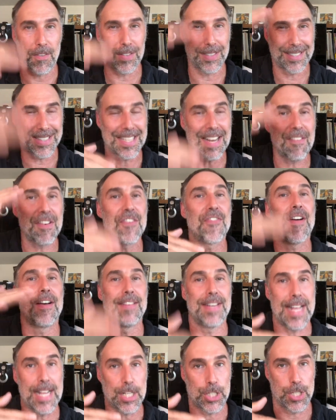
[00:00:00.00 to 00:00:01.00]
it doesn't have any
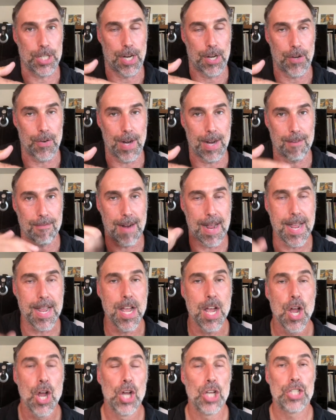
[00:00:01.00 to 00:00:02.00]
foundation under it,
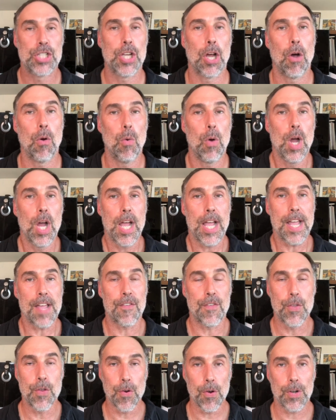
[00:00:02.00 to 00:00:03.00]
right? So
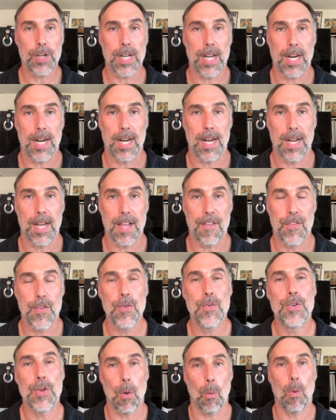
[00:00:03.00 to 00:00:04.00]
if
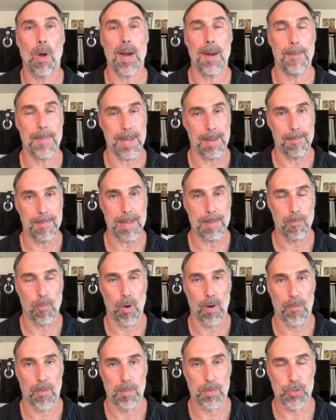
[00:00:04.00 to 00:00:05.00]
you don't want to be a meat
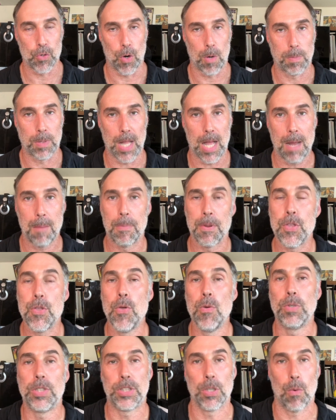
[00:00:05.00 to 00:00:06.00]
morph from Zorblon, but
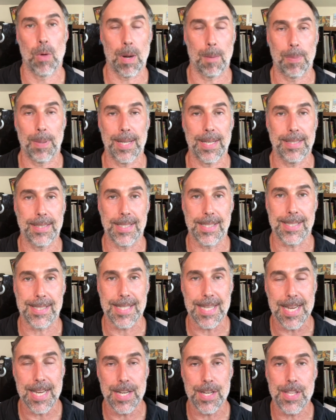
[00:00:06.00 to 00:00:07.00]
you still want to play in this
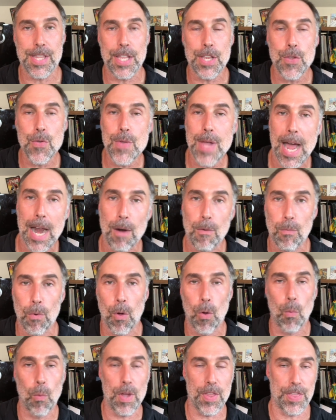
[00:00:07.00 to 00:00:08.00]
scene, then you got to
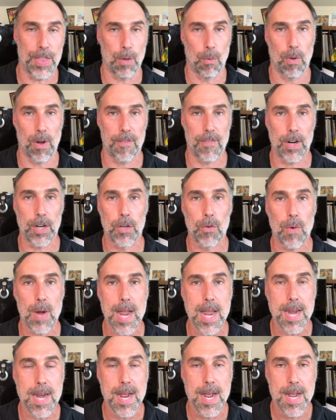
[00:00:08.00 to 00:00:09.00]
roll with it. One of our
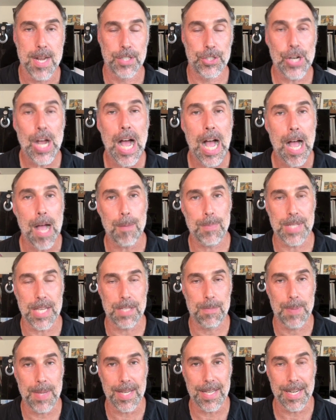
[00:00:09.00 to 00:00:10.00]
great jobs
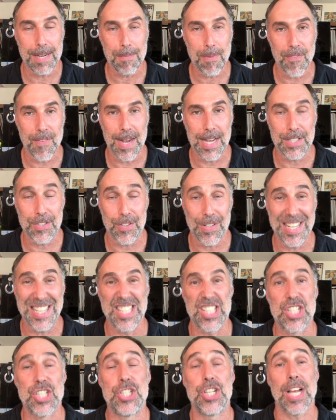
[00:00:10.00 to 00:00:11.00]
as being an improviser
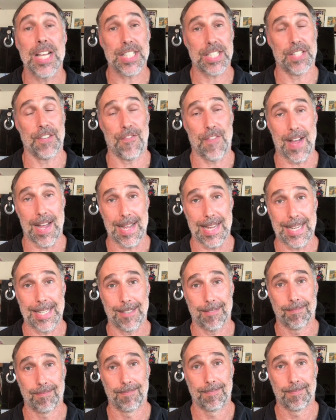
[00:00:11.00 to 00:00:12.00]
is justifying.
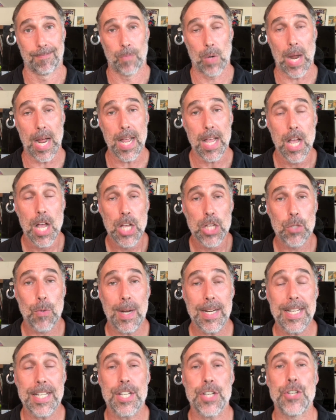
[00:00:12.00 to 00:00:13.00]
Right? So
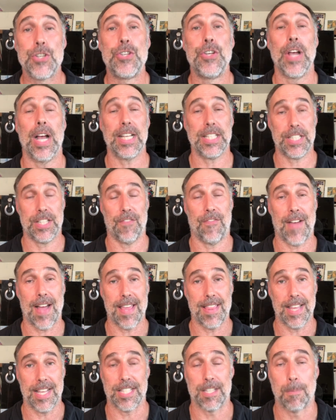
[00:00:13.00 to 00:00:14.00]
I need to
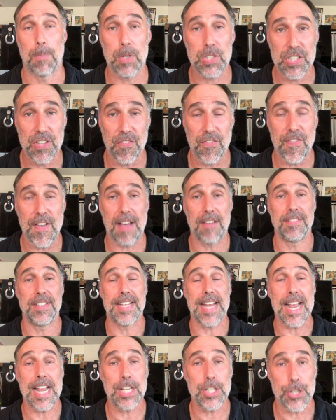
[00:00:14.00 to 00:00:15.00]
justify this and put some
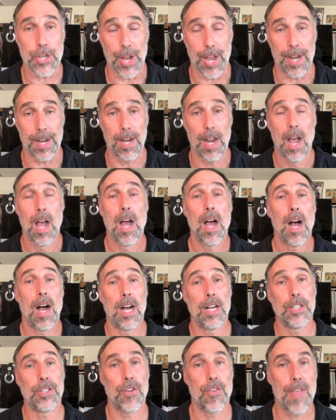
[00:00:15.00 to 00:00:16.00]
foundation
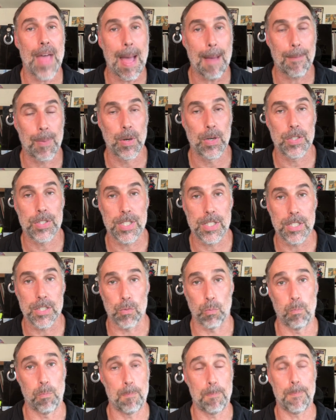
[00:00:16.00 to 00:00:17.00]
under that
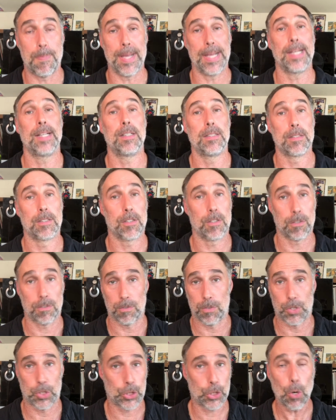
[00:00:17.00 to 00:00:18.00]
person's big
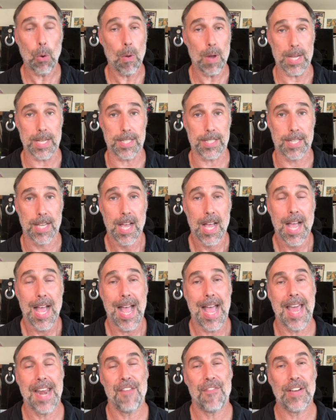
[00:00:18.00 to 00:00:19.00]
choice.
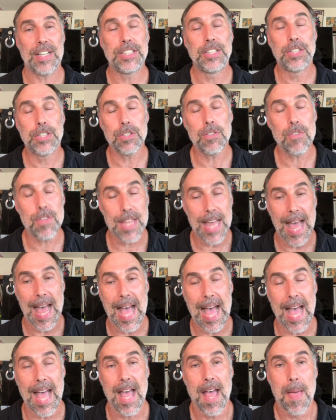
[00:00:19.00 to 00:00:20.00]
And if I do
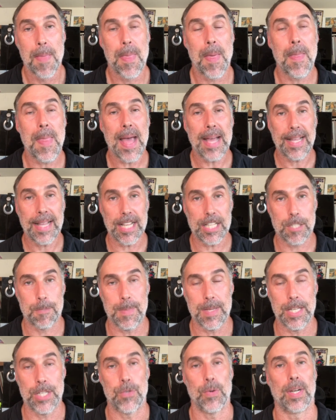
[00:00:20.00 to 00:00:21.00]
that, then that gets
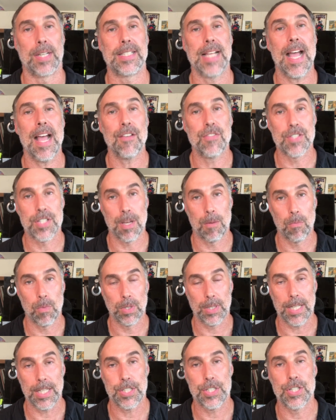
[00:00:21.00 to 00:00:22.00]
me into it, because I have some
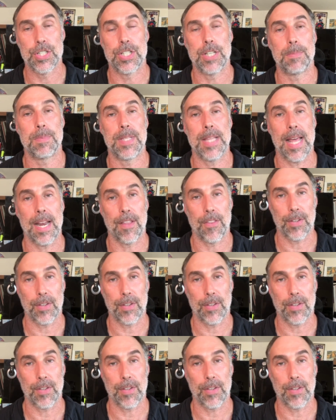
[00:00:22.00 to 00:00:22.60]
relationship to that